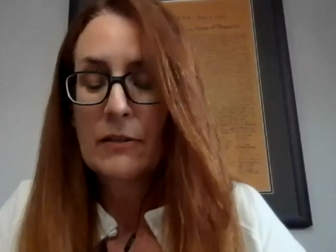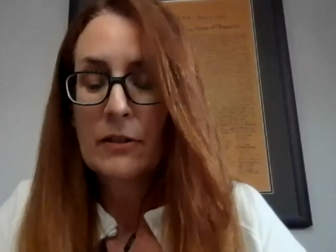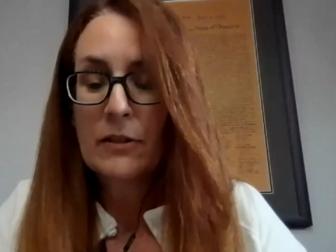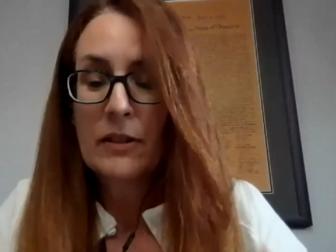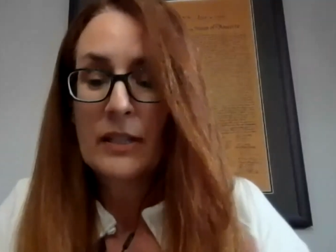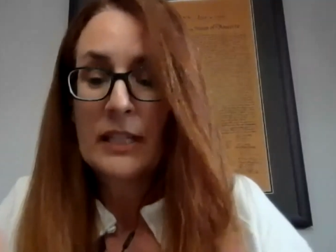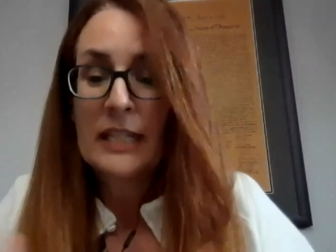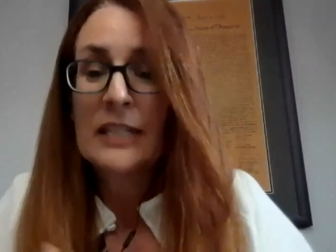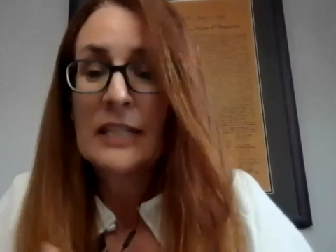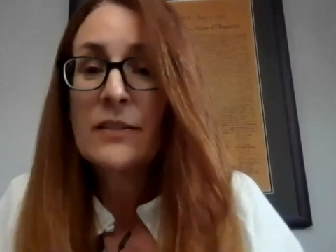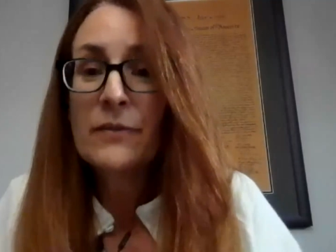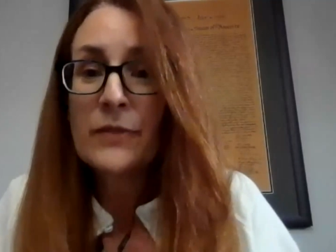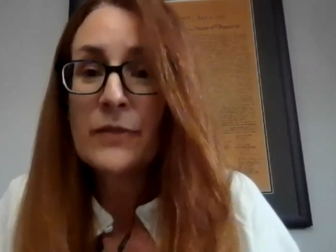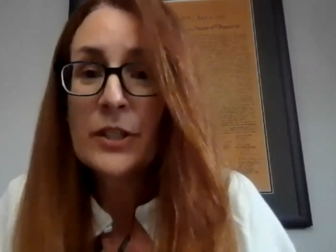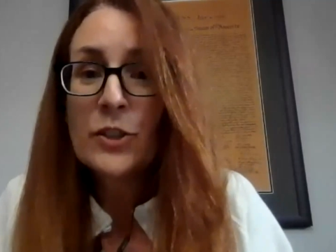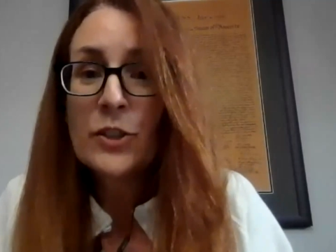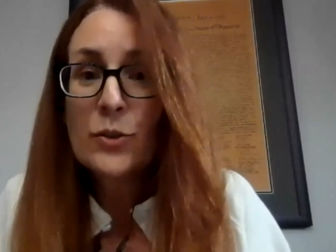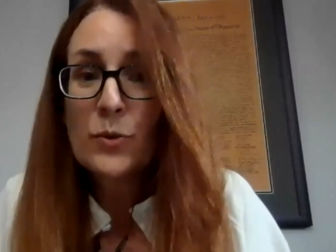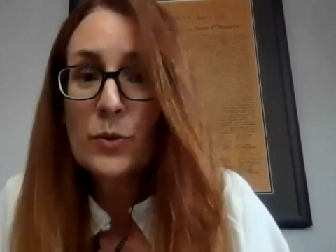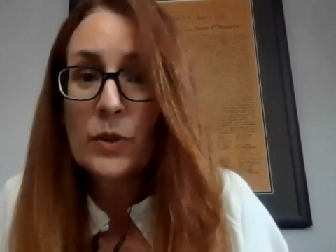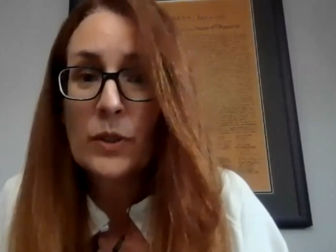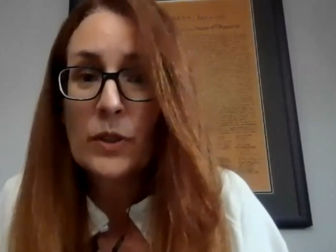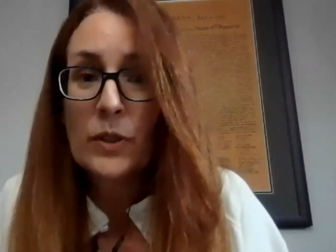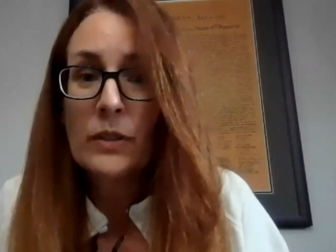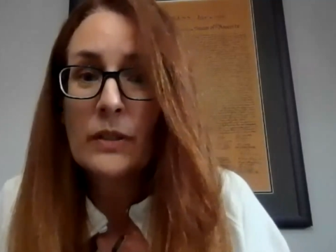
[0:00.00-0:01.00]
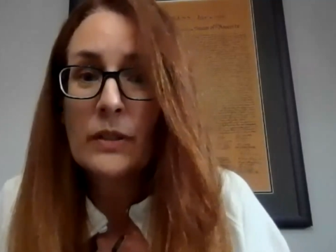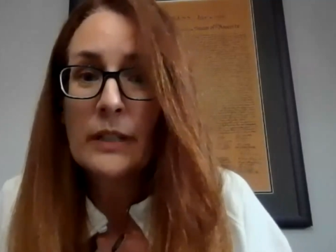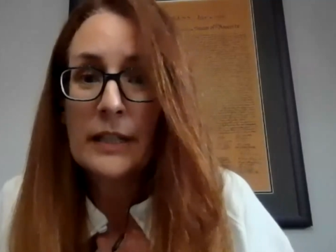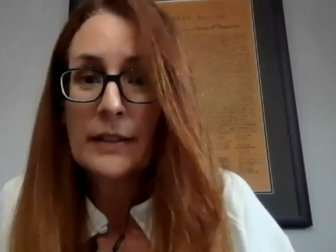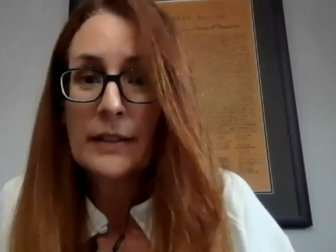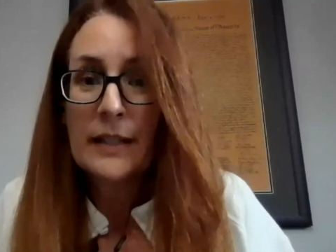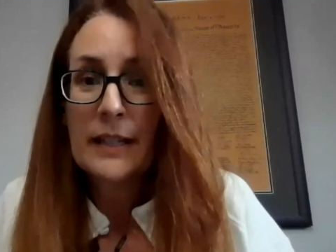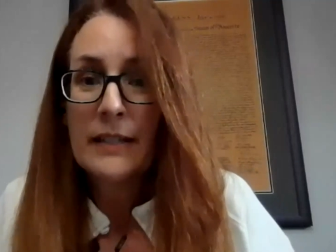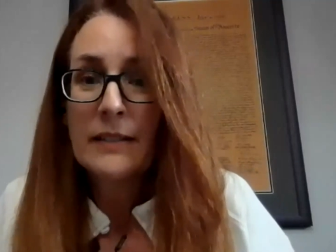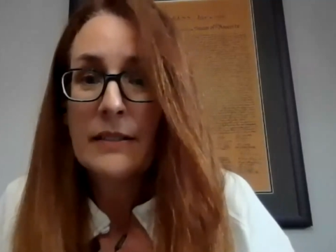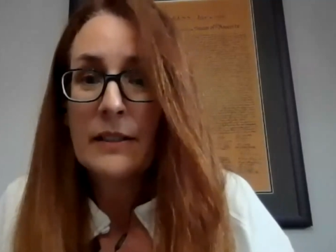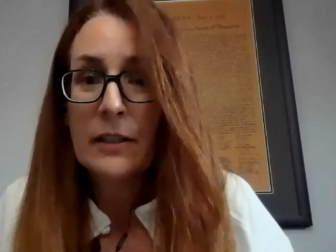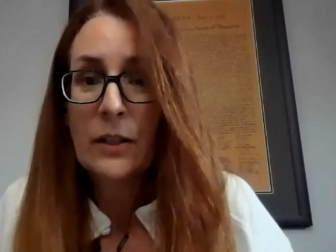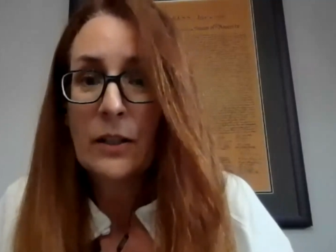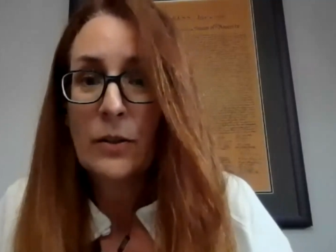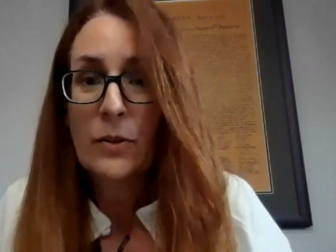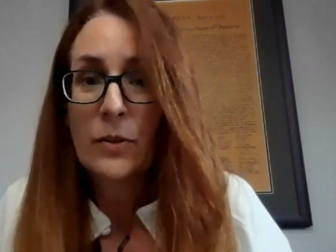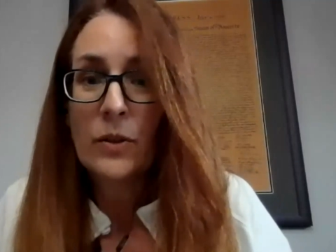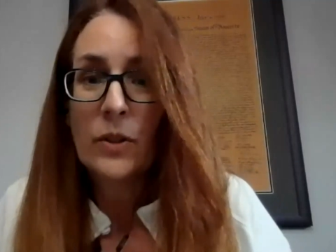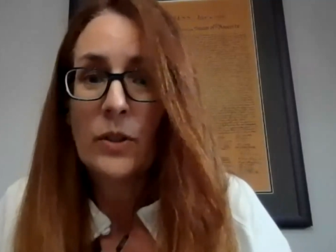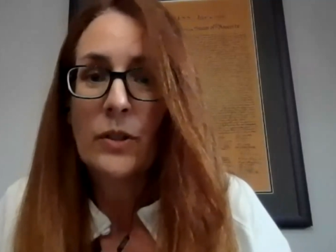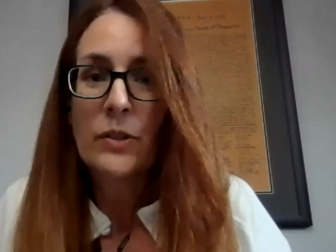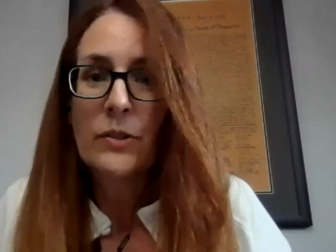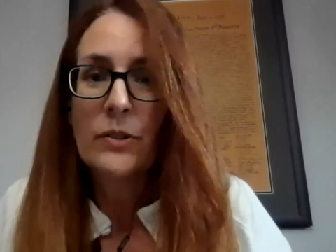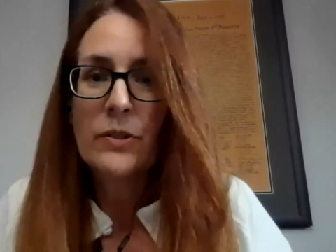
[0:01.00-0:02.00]
the individual and then
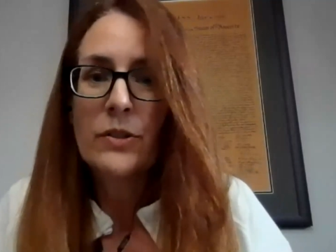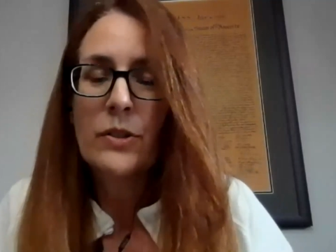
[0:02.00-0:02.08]
local.